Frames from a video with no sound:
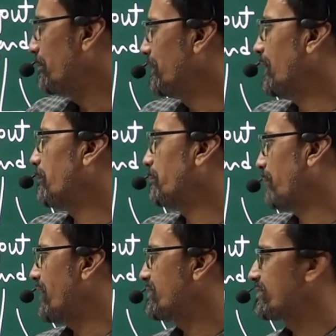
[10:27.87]
the
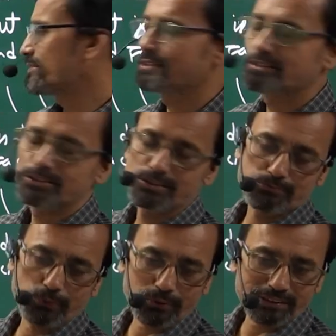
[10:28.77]
price
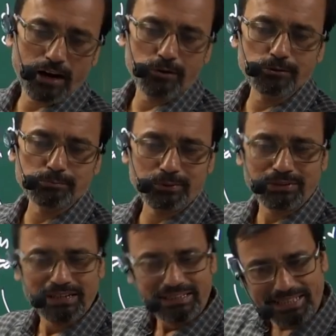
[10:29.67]
for the output
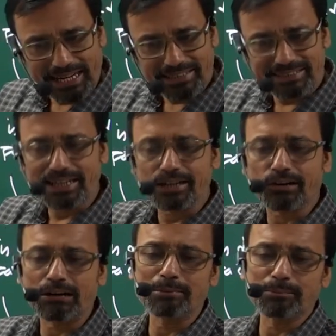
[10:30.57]
that the
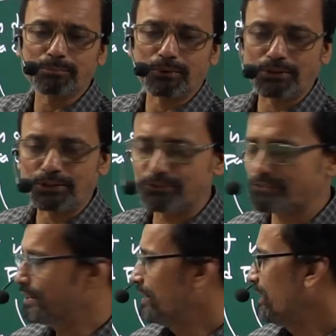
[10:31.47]
economy produce?
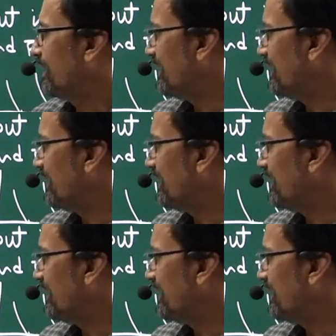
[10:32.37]
That